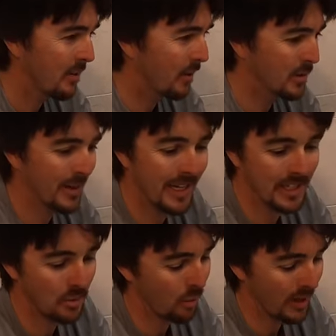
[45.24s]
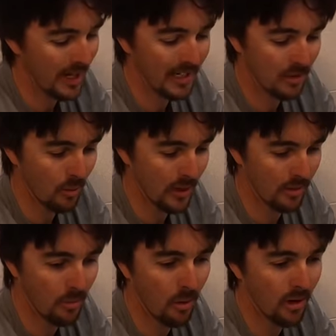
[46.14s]
once we get 20 knots of wind
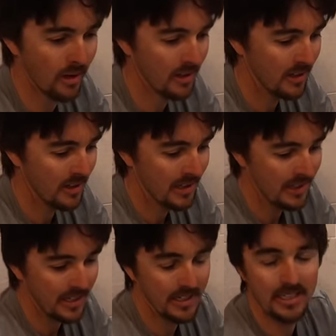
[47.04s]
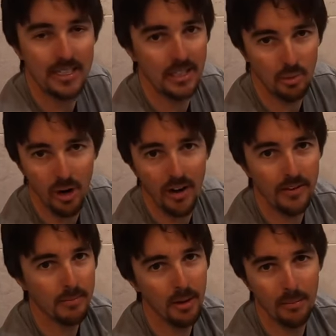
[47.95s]
or more, it just gets rough.
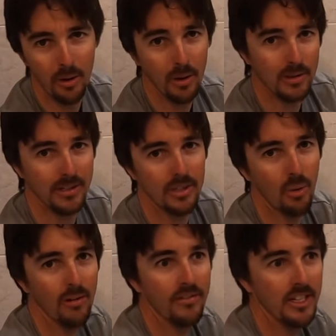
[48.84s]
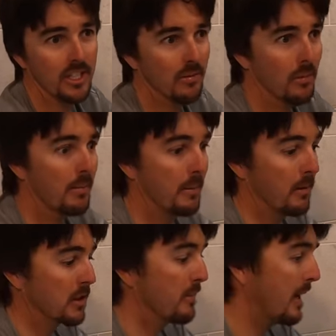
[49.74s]
You pull more hooks on the swordfish, and when people
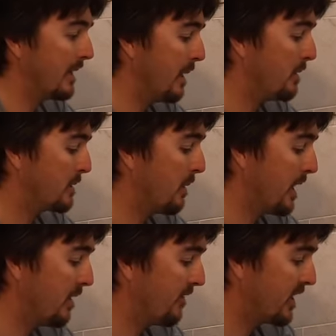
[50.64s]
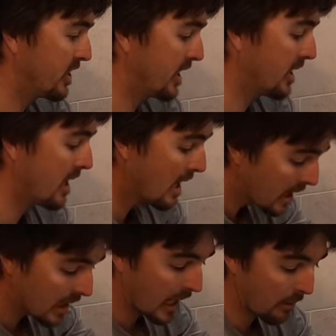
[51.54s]
are spending that much money to go fishing,
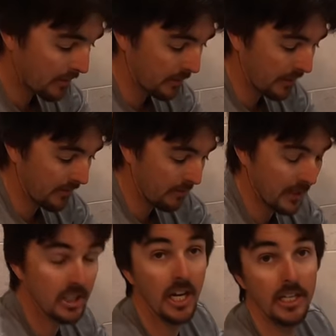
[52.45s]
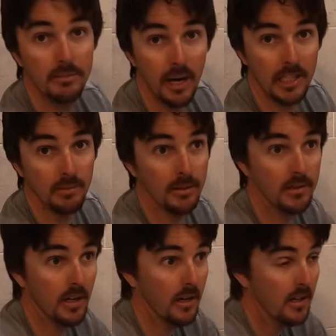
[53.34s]
I want them to have the best shot as possible.
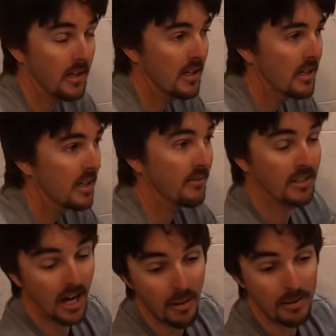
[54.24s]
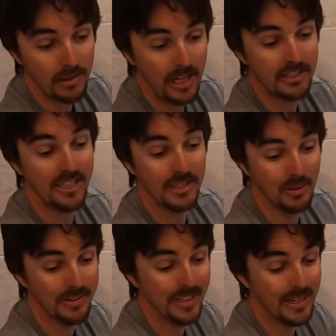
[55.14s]
So if it's calm, we don't catch anything, it's
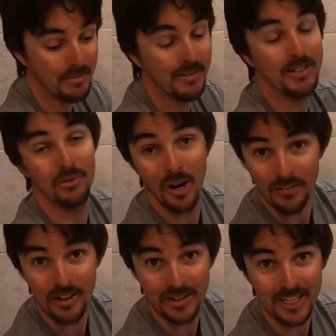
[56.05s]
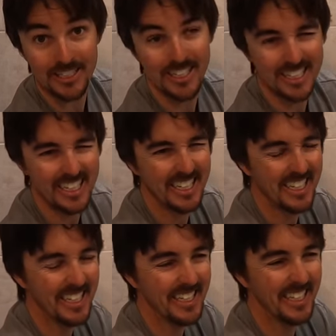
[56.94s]
one thing, but if it's rough, you don't catch anything,
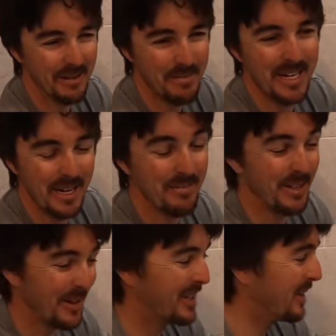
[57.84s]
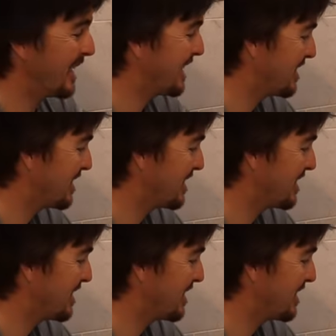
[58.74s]
you get beat up and you really don't like